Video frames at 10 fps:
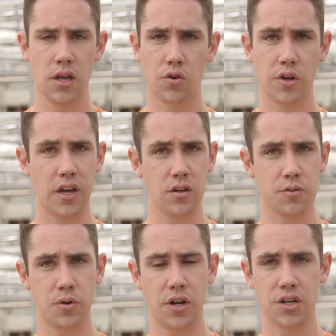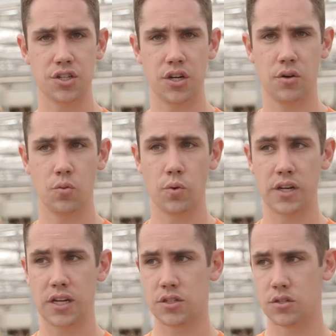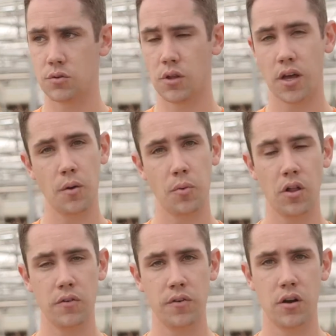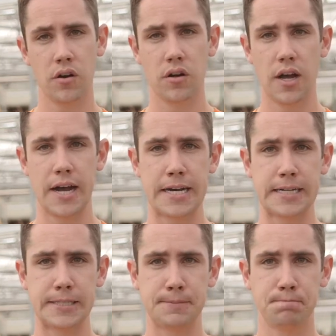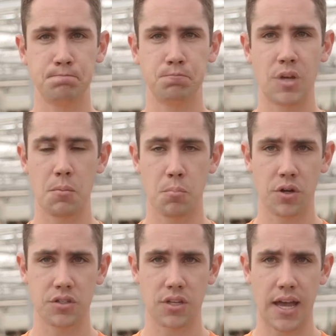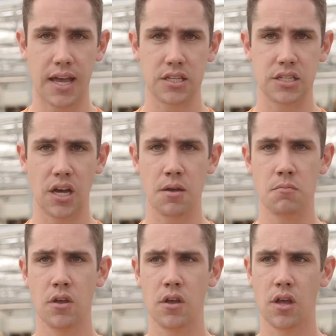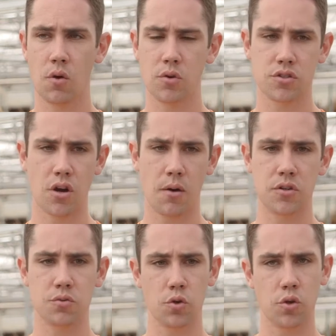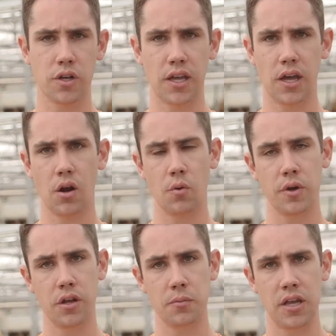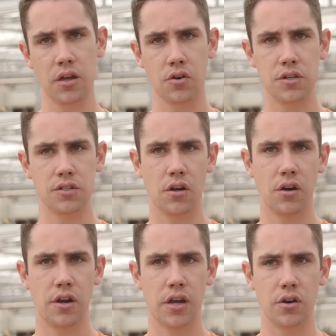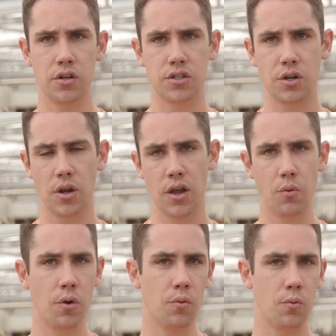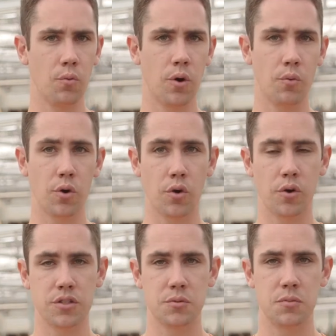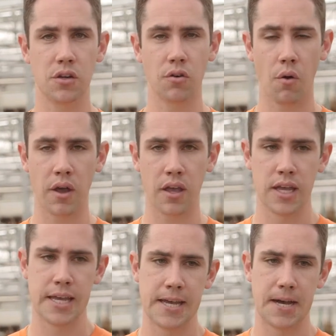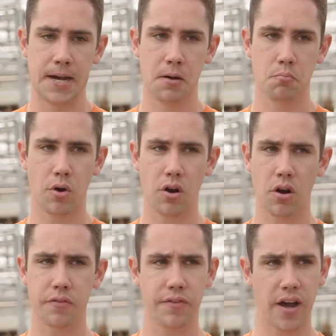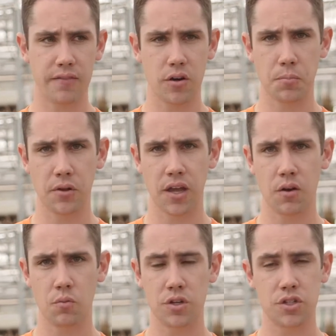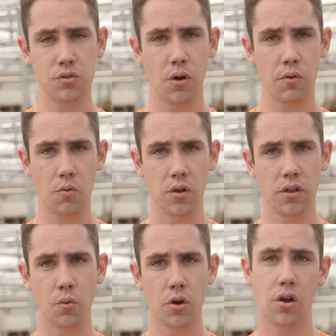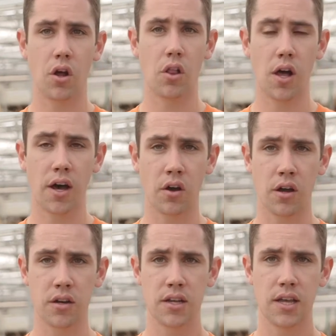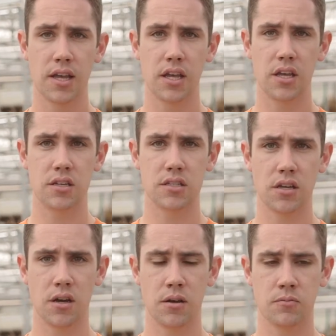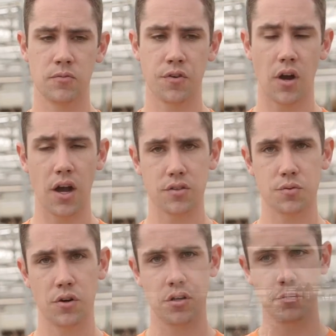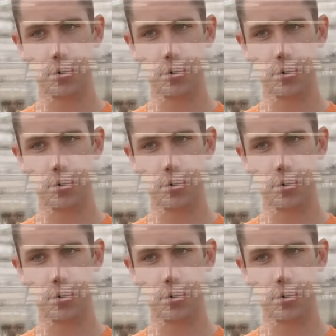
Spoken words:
greenhouse production, we need to line up all of our inputs ahead of time. And with strawberries, we're looking at, are we gonna be increasing our acreage and what we're going to be growing. But on a 5 year plan, which is what we really work a lot on, is for us, we're in a